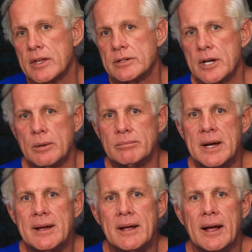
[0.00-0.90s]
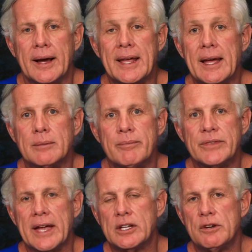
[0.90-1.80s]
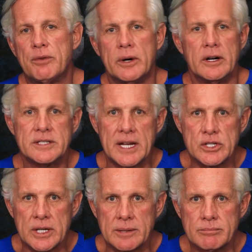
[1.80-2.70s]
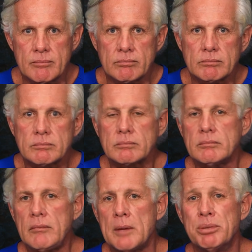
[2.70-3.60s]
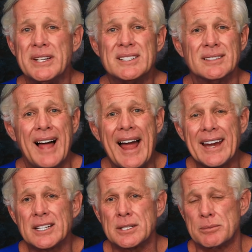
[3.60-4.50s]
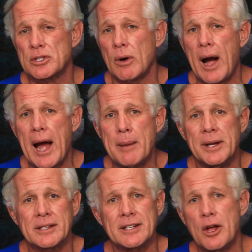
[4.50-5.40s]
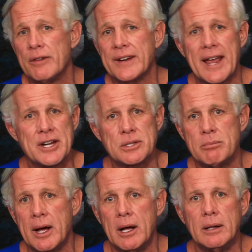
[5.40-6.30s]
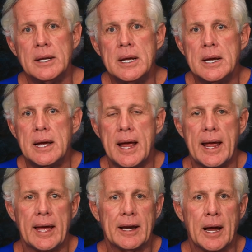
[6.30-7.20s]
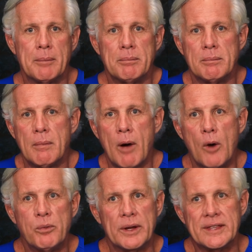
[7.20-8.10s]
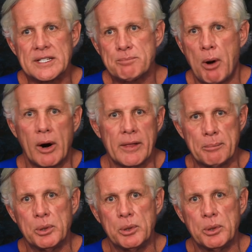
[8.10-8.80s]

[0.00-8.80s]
So again, thank you for your attention. Please like, subscribe, hit the notification bell, and hopefully this part of the